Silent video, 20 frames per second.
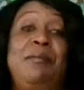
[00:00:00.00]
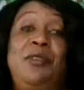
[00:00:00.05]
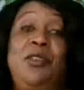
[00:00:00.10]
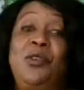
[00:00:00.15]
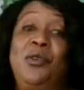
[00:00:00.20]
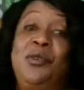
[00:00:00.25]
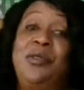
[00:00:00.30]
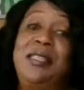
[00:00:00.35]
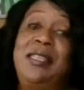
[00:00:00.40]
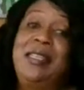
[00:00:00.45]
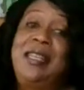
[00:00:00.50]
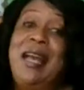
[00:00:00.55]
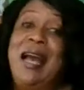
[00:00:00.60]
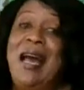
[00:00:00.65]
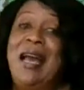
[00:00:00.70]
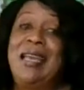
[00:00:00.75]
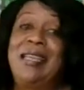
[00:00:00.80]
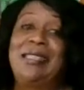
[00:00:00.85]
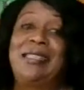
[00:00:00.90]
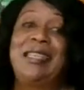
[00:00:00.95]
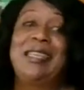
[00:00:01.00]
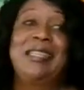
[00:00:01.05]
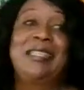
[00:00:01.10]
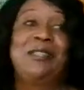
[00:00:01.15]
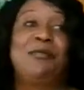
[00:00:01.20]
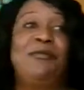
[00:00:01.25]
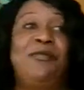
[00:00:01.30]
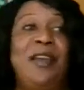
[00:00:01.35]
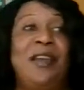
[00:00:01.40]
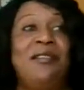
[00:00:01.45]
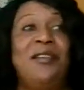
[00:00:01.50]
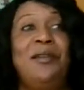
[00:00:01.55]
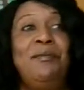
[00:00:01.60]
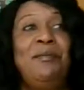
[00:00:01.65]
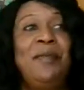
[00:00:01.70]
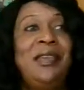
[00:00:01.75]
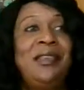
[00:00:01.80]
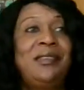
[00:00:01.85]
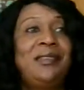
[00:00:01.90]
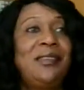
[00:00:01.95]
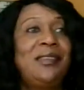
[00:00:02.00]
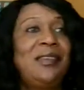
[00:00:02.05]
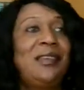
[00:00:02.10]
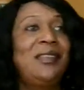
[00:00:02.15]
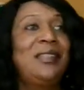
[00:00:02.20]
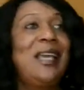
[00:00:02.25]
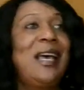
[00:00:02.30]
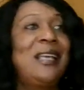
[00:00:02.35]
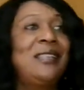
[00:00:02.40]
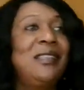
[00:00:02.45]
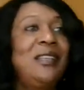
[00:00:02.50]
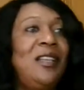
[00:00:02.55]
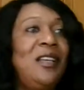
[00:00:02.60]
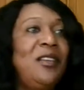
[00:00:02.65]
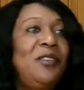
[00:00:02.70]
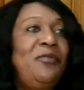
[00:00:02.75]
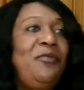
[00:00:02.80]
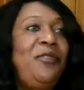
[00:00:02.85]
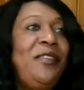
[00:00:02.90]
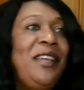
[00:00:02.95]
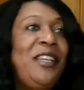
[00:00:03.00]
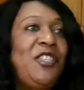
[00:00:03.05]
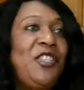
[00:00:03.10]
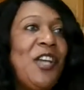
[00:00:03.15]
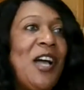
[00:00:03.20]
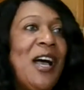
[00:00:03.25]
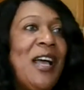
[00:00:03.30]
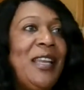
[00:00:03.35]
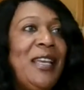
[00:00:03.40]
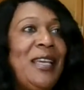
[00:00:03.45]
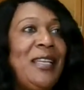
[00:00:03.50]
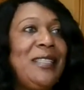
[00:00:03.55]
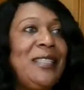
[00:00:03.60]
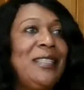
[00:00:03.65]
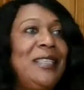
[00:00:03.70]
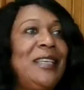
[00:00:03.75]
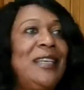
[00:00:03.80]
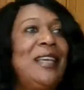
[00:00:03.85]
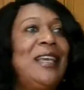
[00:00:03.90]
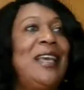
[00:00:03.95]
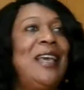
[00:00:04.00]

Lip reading: I'm using, guys, it's very meaty. It has a lot of flesh on it.